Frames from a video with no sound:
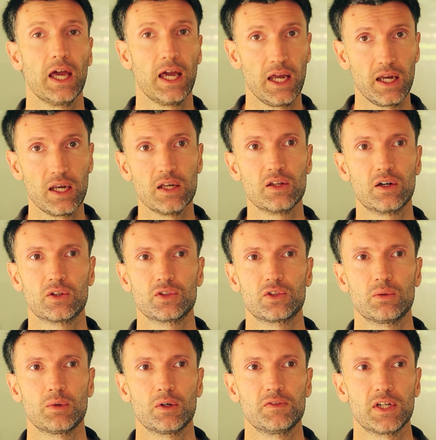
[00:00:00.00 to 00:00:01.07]
And on
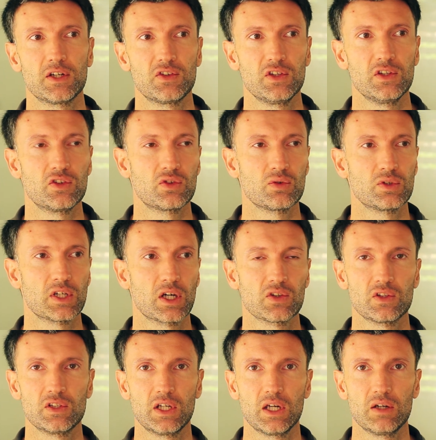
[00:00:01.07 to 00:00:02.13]
top of that, since
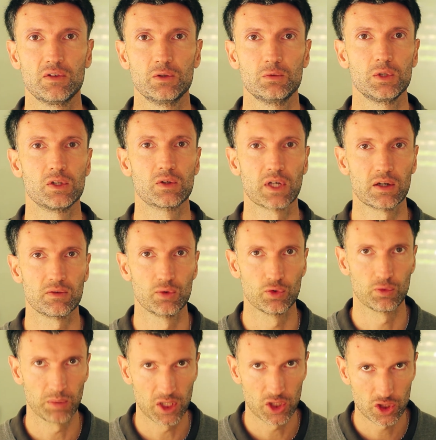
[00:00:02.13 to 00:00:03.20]
2011 we don't have the
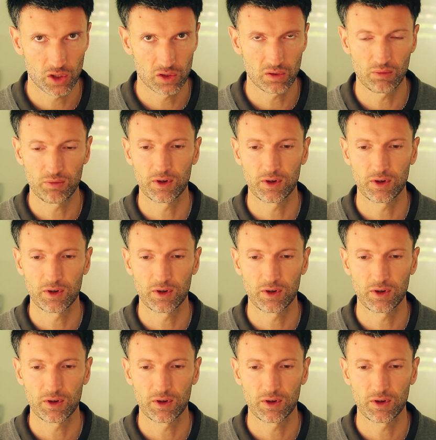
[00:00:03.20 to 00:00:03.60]
space shuttle